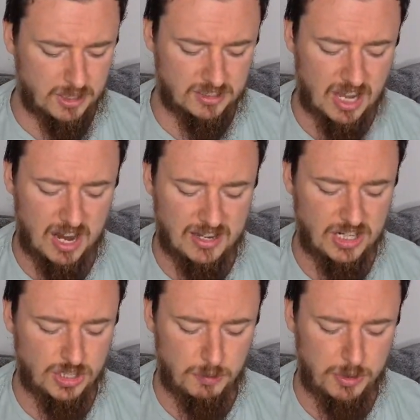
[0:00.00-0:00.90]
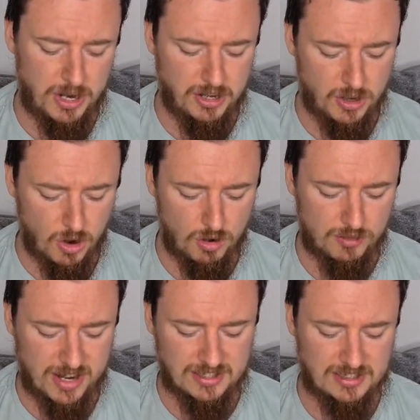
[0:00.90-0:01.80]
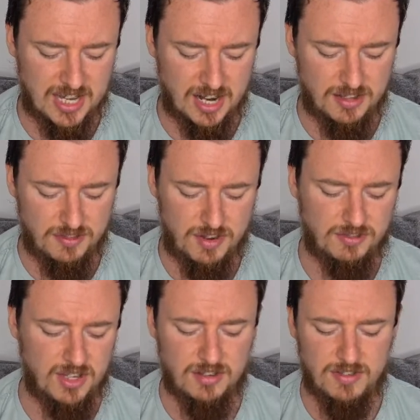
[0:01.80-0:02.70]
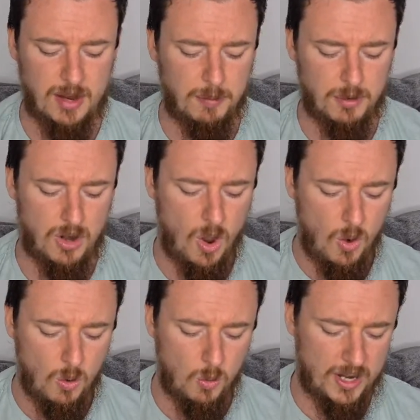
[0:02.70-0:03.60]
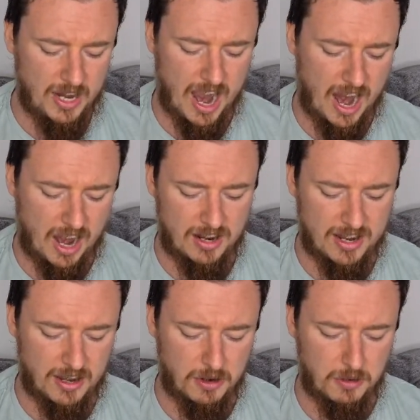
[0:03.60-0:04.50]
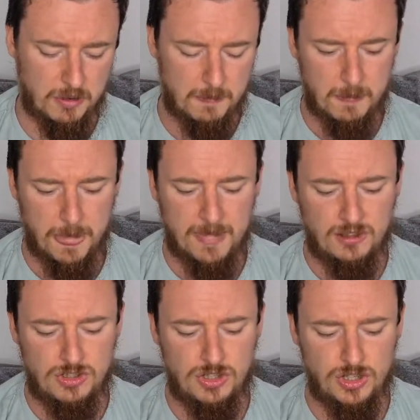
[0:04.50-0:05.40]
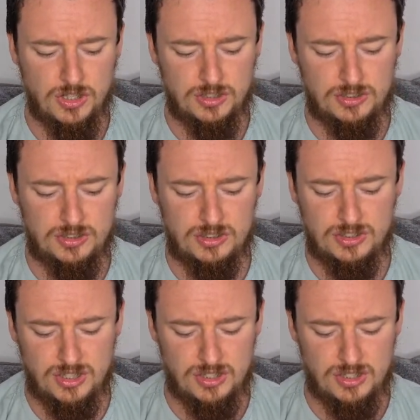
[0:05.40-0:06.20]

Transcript: Consolidation period over, as I said, on the 15th of April. We are now just